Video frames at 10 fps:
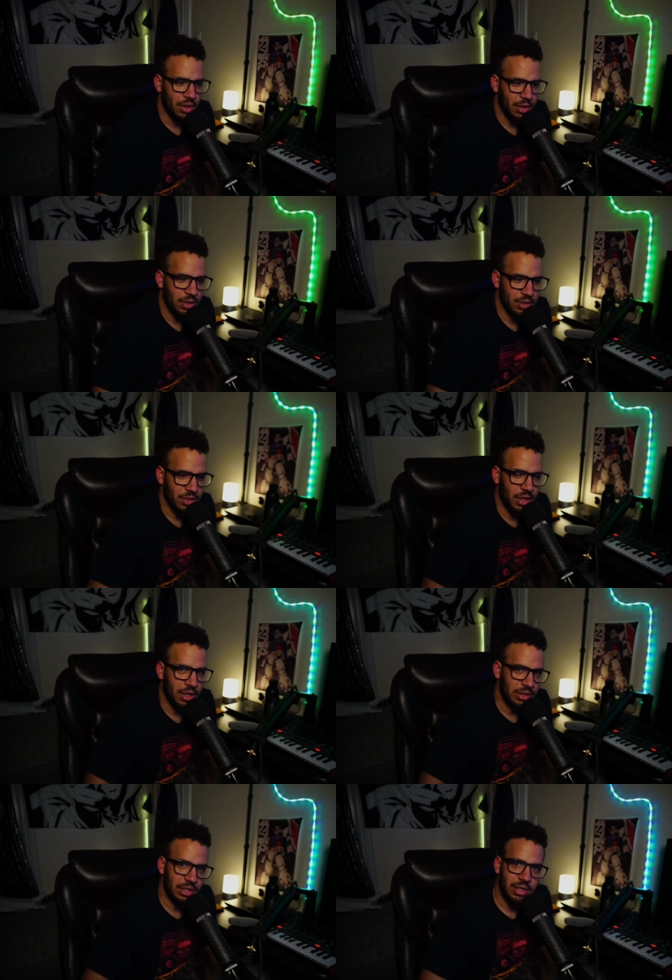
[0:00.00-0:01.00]

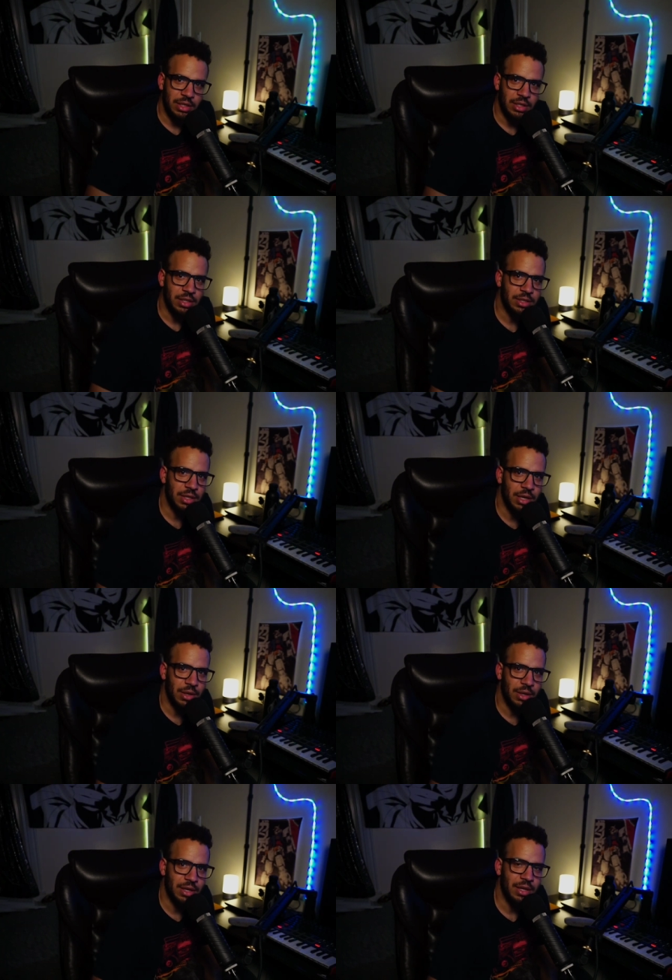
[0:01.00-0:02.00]
zonked. So
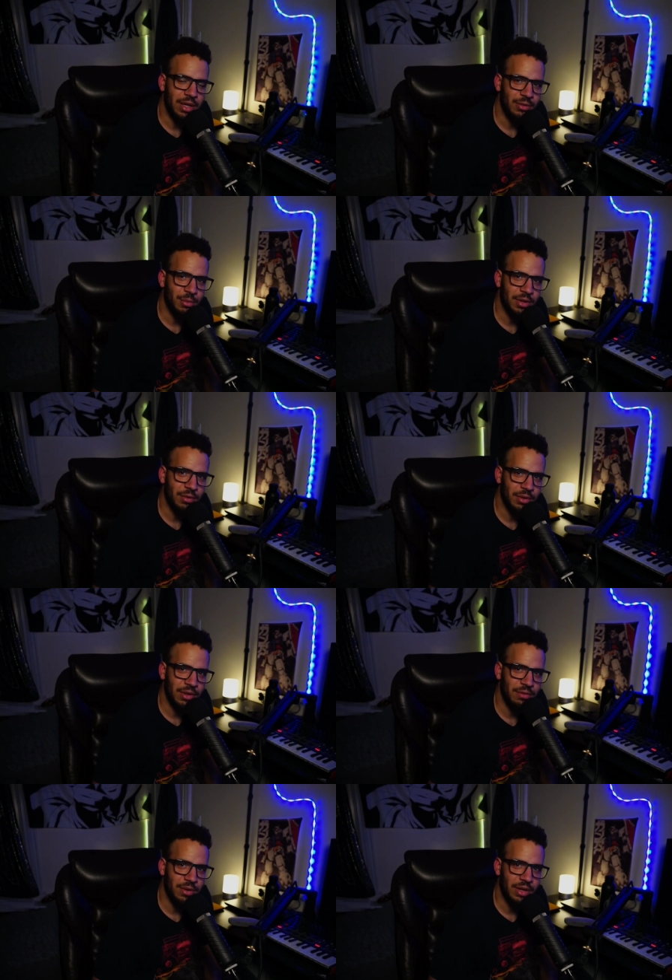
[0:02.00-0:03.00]
it's been a really
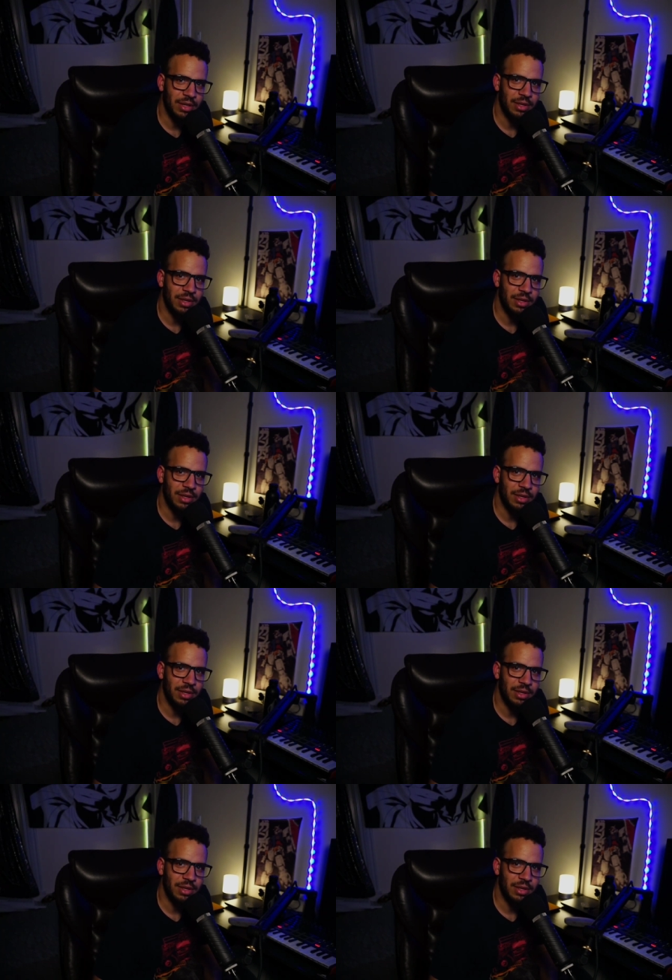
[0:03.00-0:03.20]
fun